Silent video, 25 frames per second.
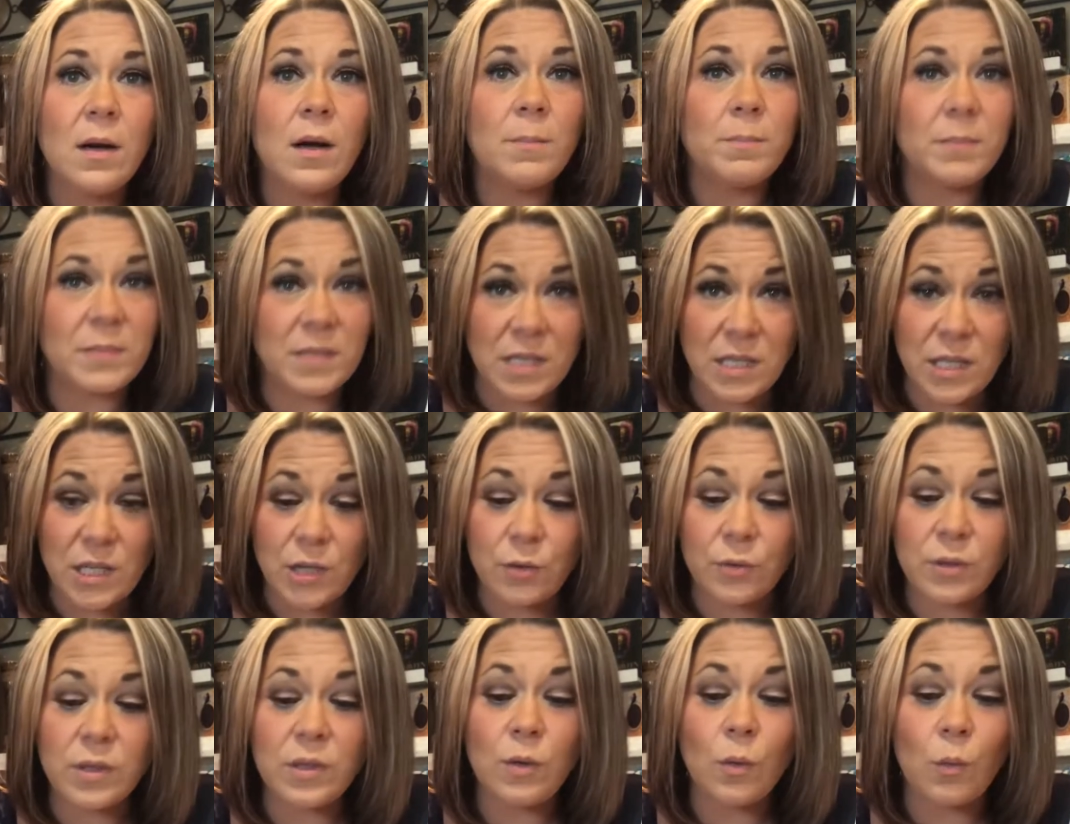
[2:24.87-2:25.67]

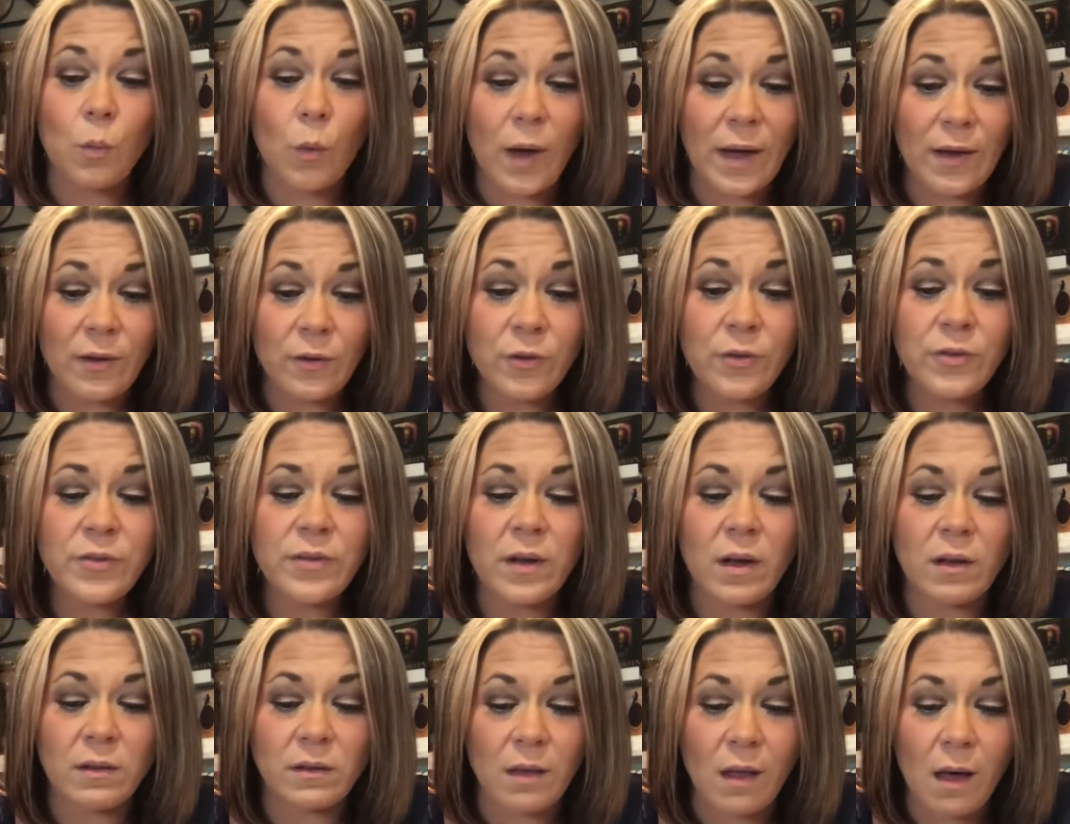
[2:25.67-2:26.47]
material wealth,
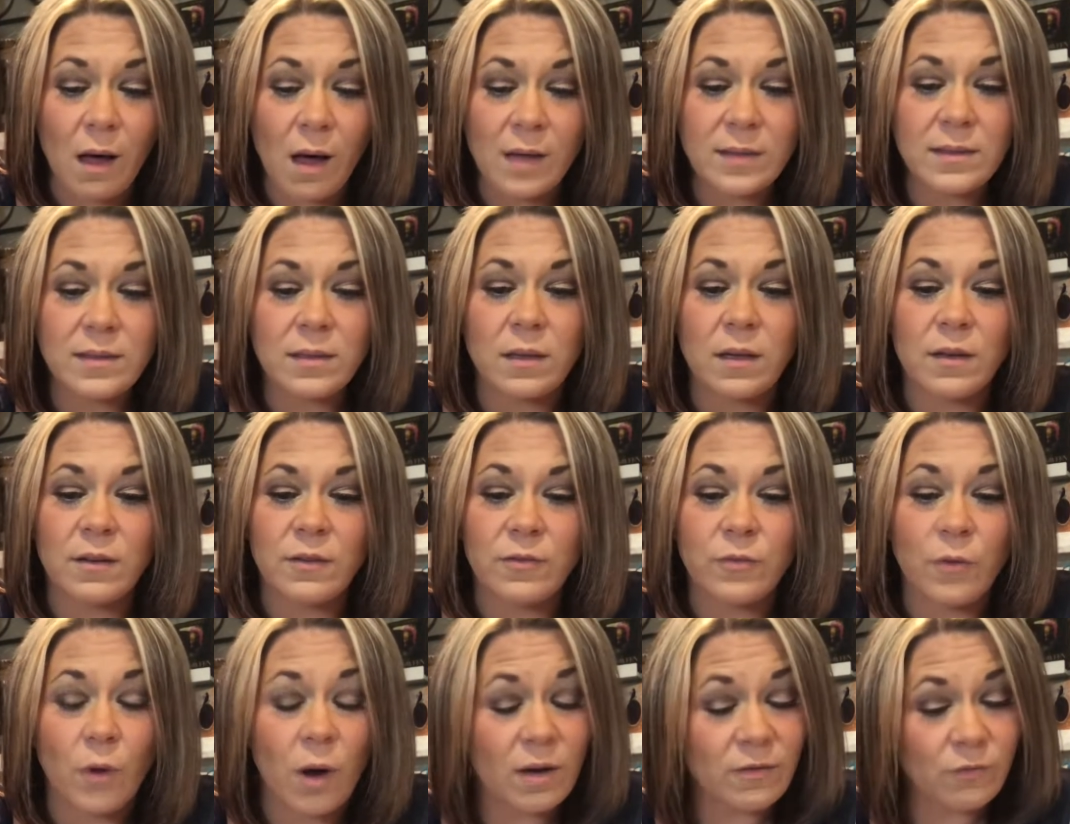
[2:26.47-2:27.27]
a loss
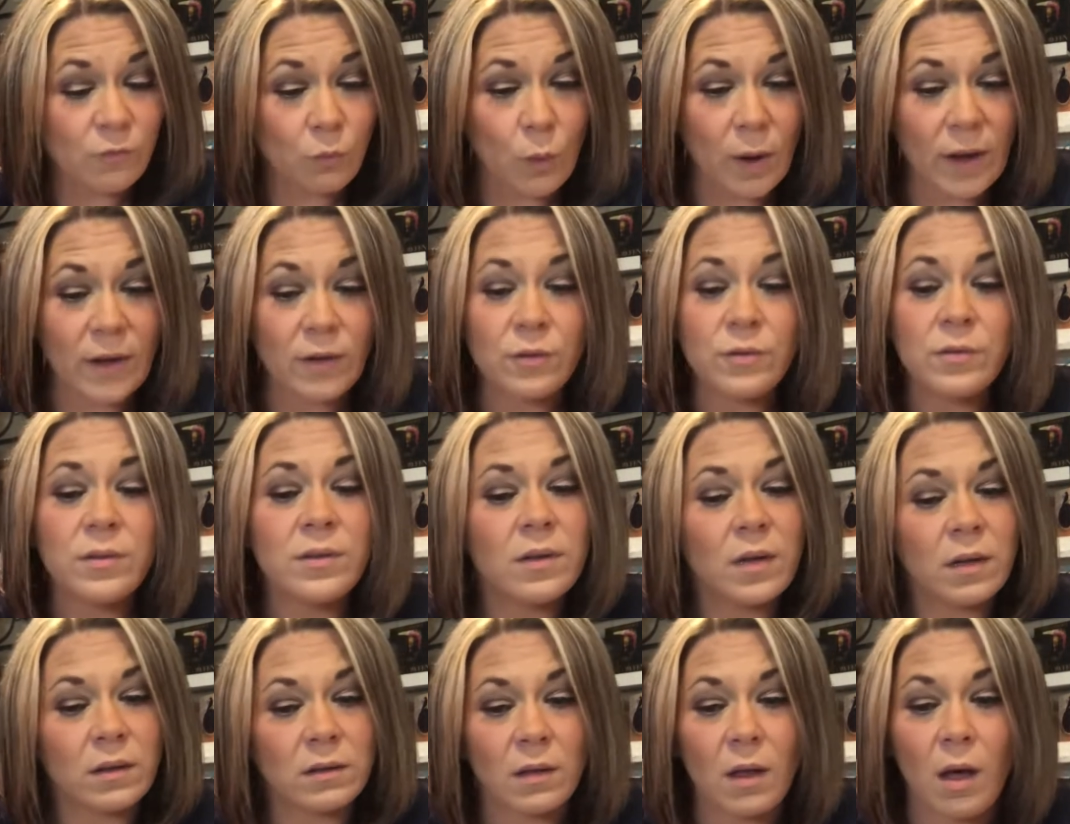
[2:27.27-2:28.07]
of, of wealth,
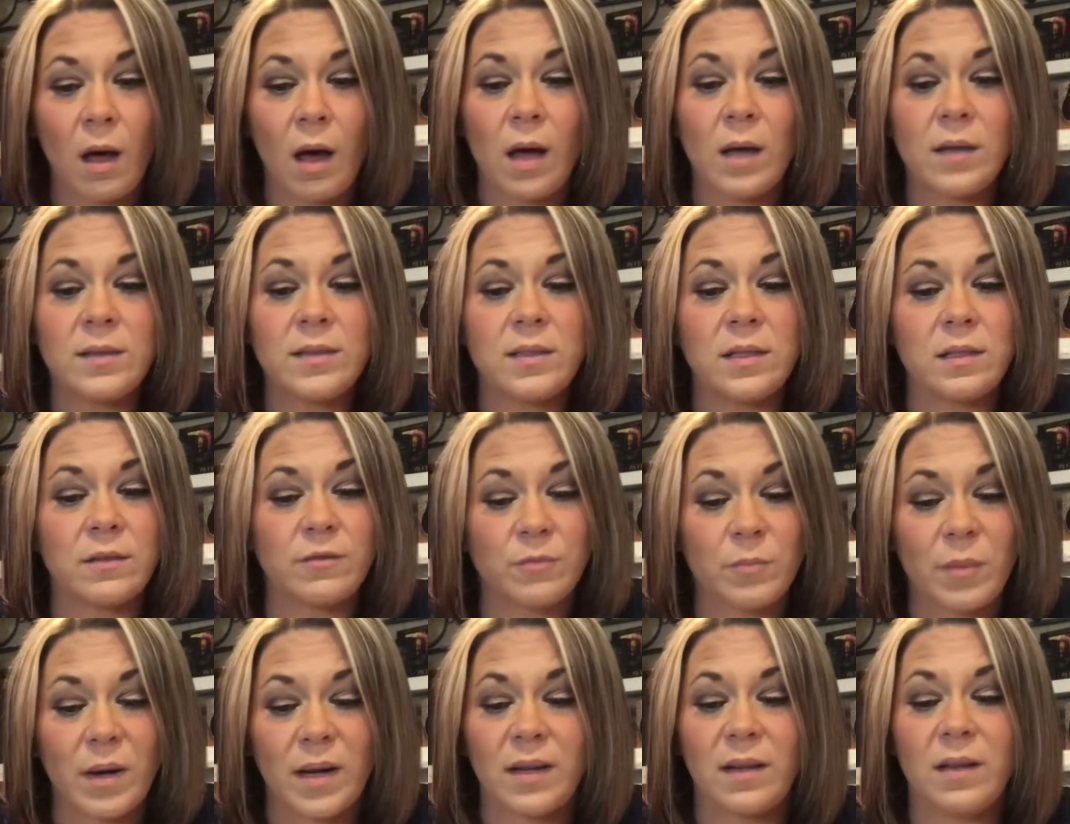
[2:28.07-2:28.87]
a loss of
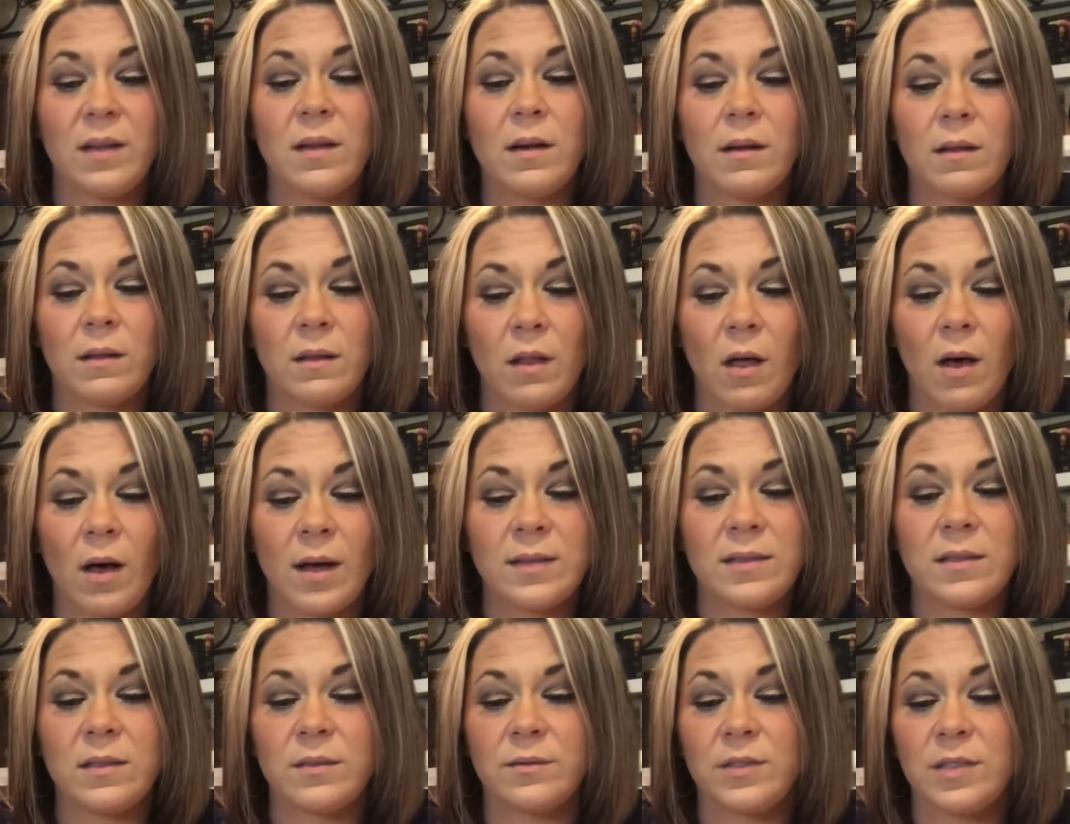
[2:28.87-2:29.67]
money, a
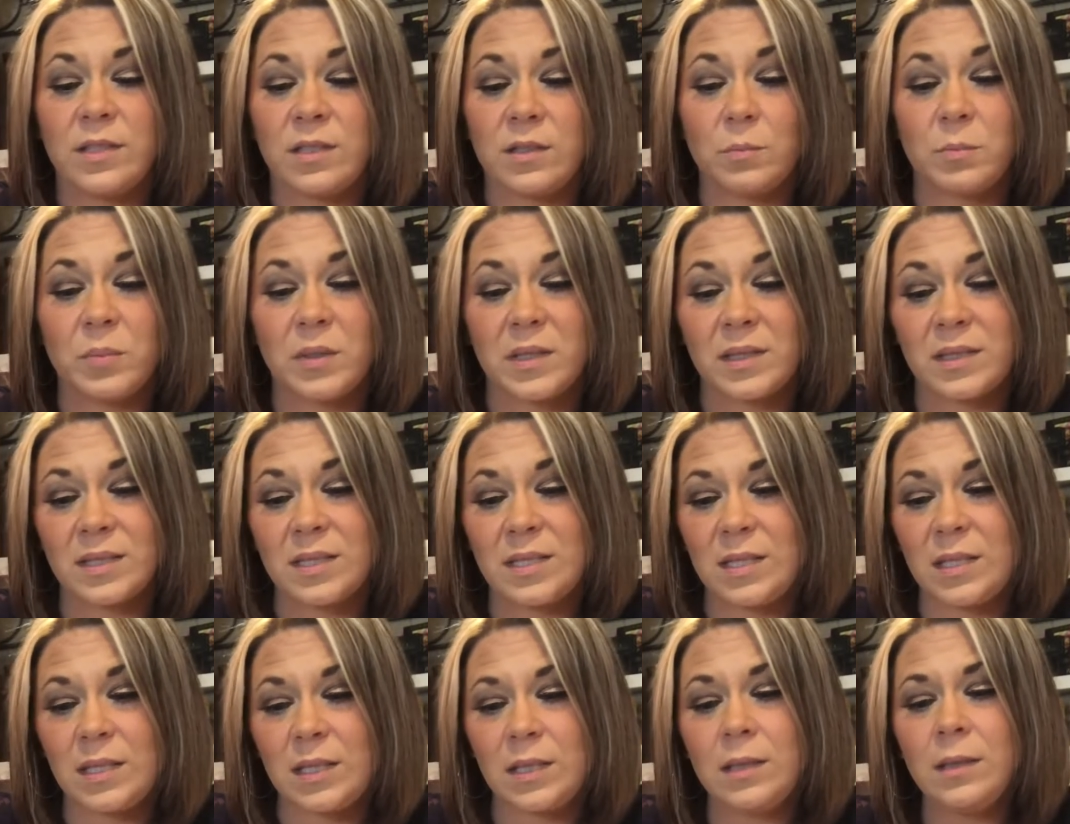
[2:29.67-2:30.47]
loss of
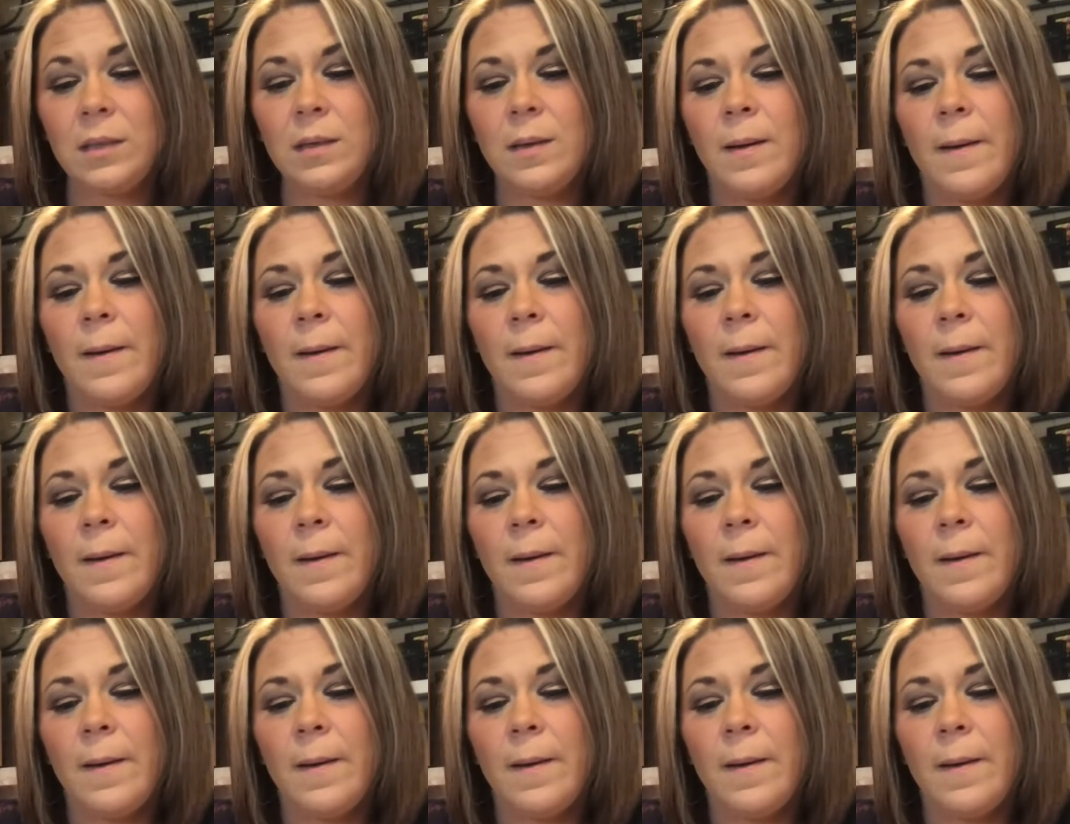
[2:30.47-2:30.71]
stability.